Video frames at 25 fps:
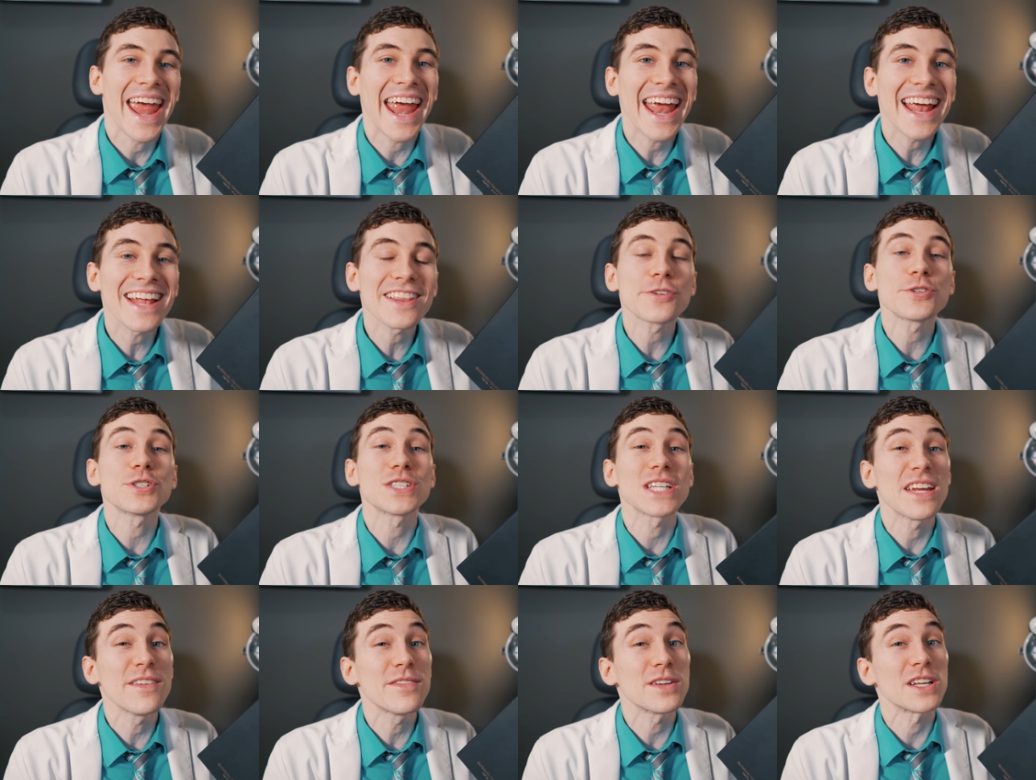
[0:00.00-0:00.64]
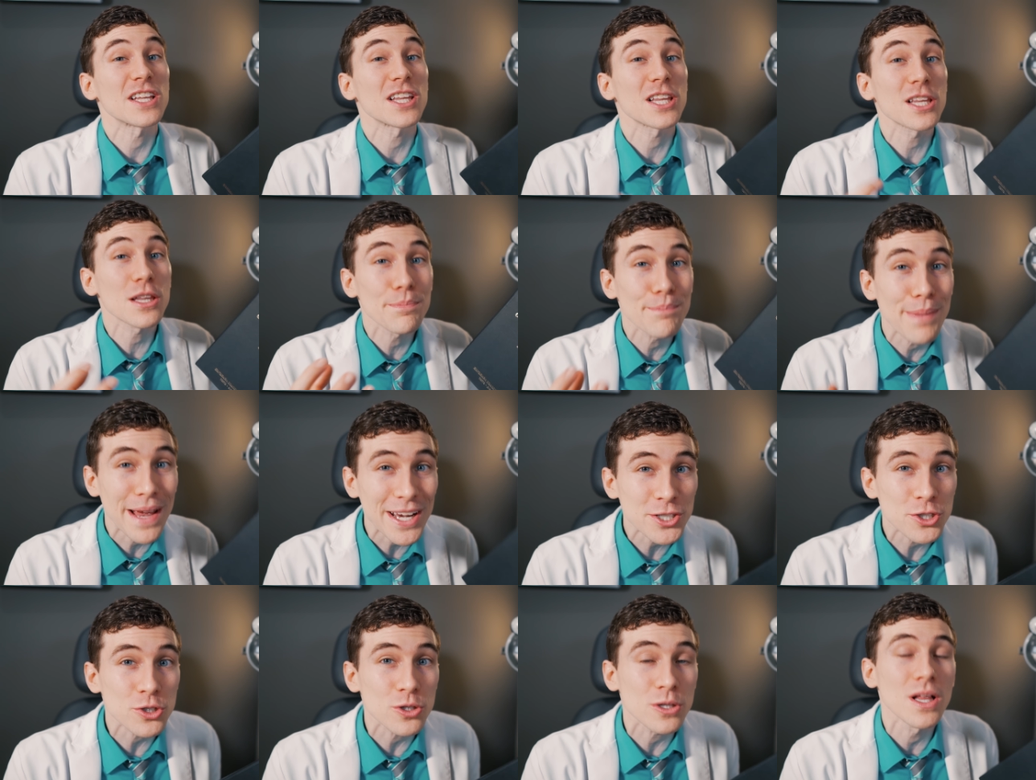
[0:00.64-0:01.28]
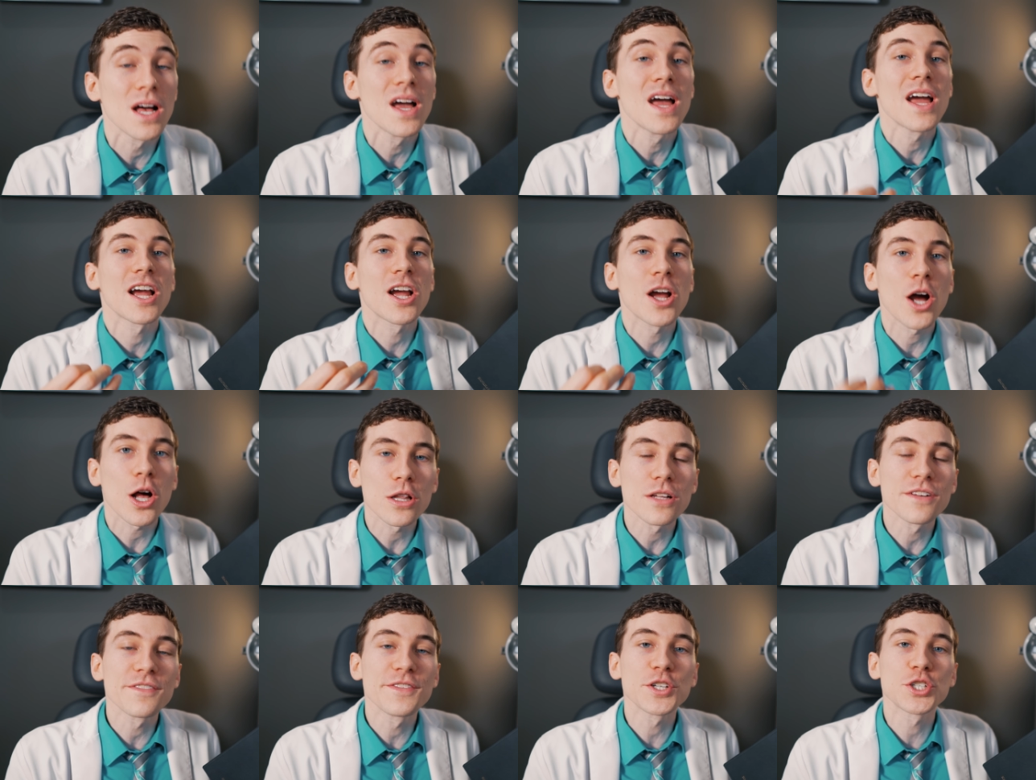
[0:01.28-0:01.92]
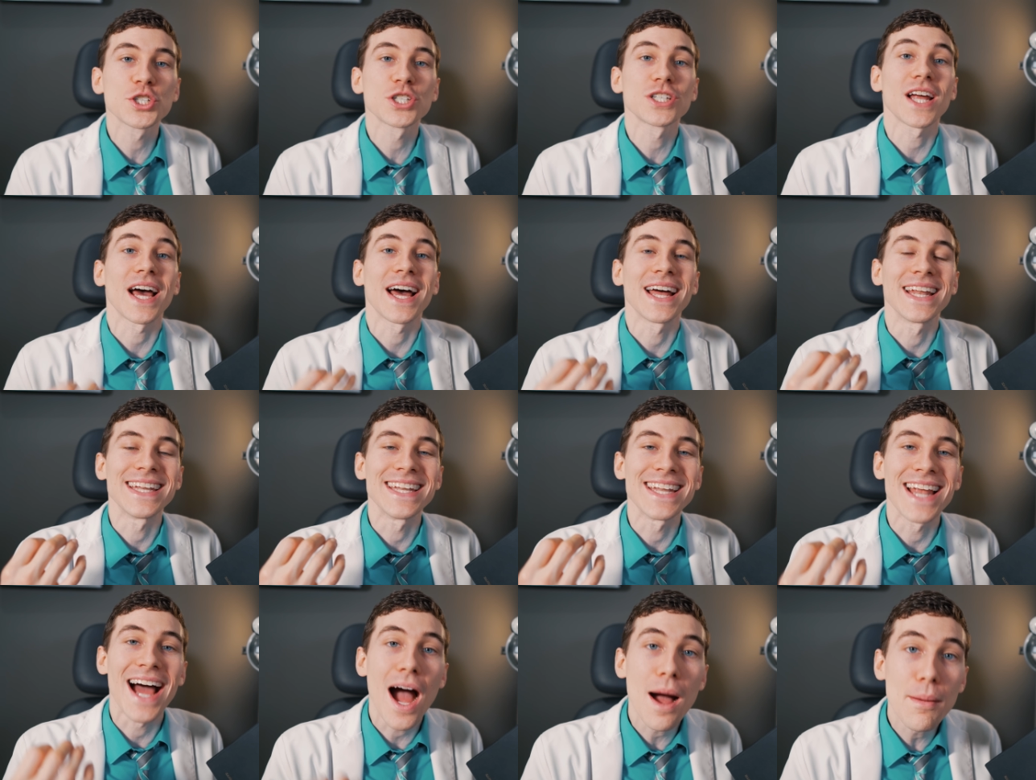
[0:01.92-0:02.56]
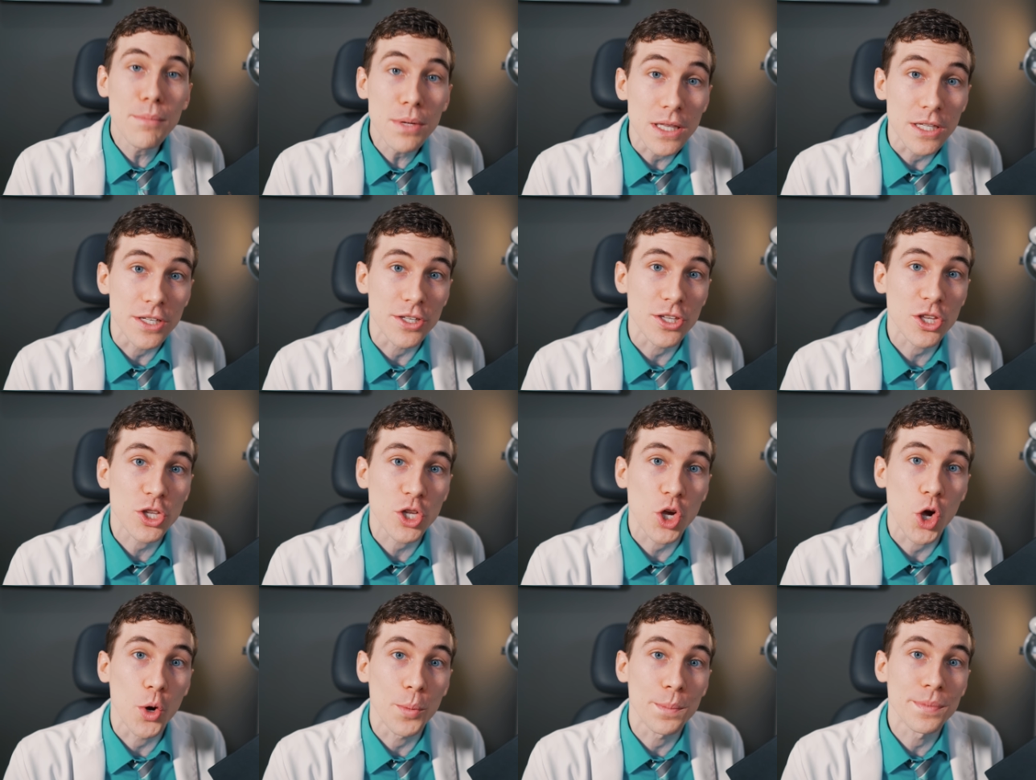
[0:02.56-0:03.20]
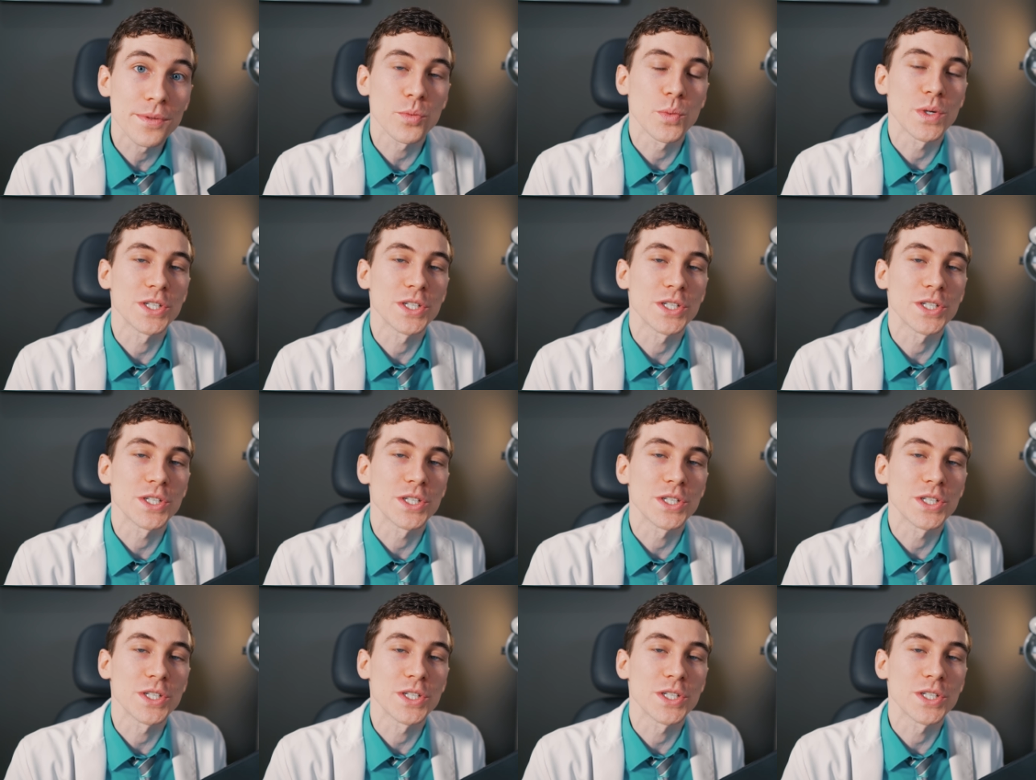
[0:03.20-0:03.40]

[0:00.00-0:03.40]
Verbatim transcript: And there's even special color vision anomaloscopes,